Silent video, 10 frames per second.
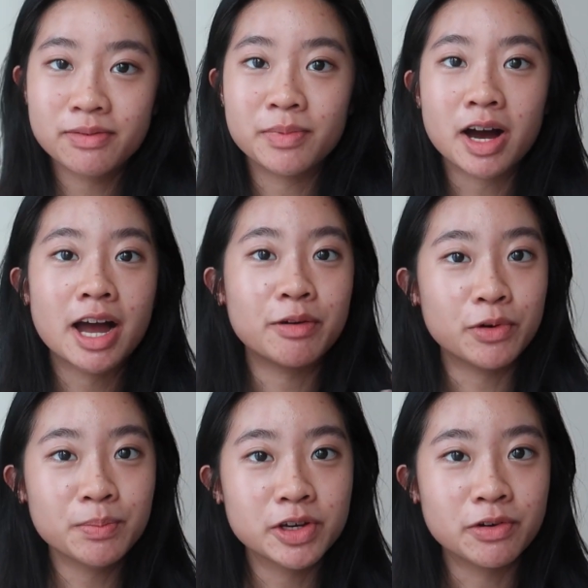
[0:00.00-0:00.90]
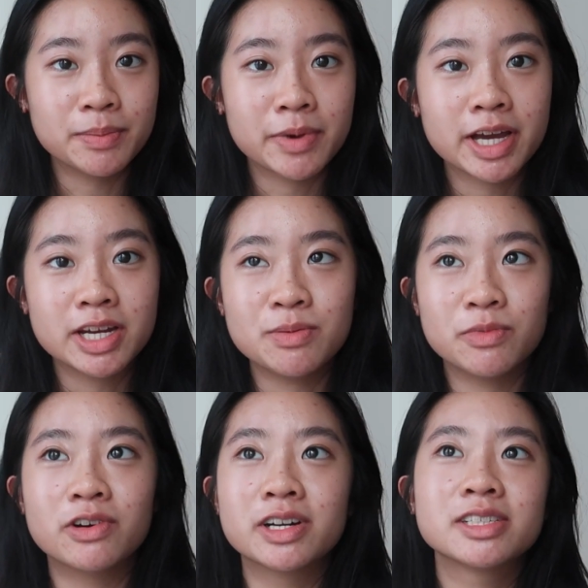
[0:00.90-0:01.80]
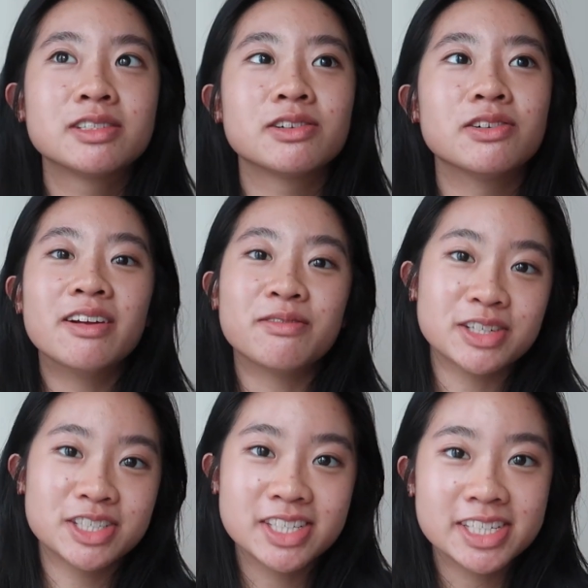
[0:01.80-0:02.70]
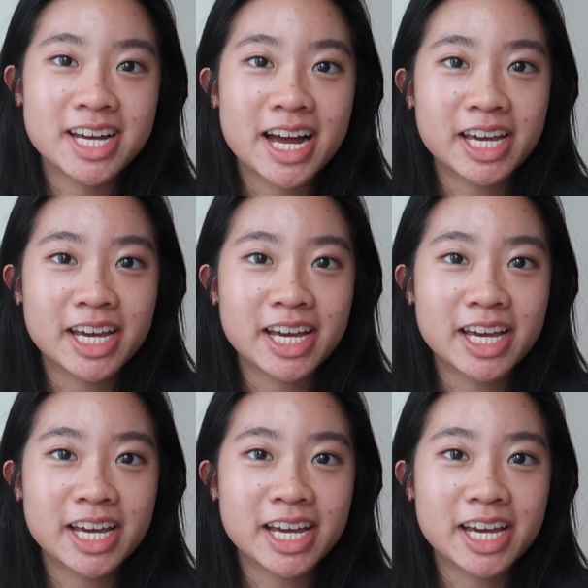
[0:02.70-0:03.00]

but I won't be going back anymore, so unfortunately I